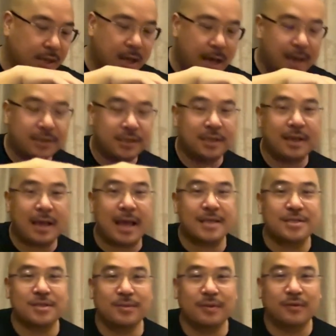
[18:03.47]
I did
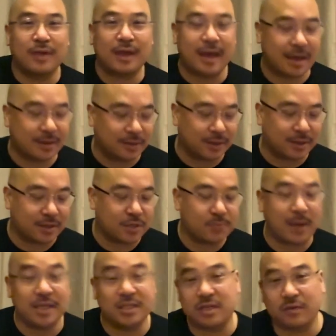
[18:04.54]
ask them if they had like a
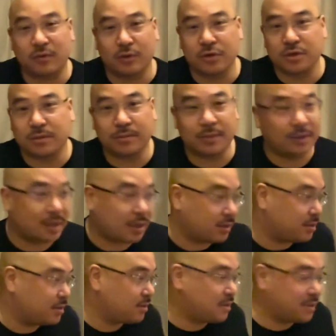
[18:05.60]
spicy version, but they
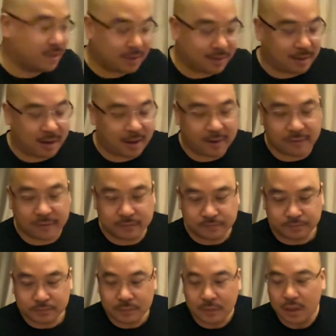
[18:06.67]
didn't have.
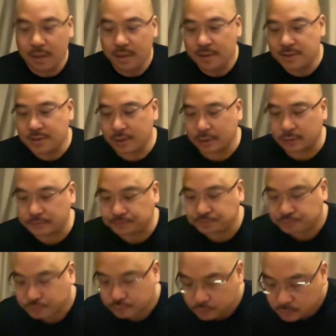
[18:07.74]
So
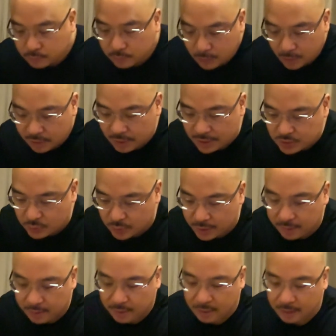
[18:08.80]
that's why
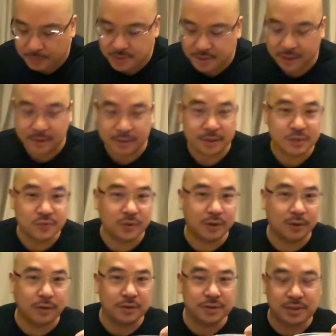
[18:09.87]
I'm saying this
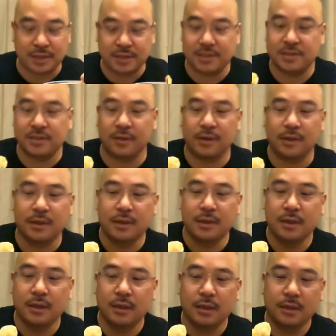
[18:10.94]
vinegar is necessary.
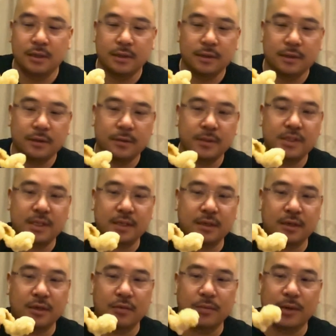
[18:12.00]
Let me take
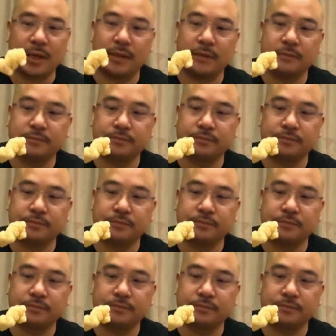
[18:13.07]
another bite.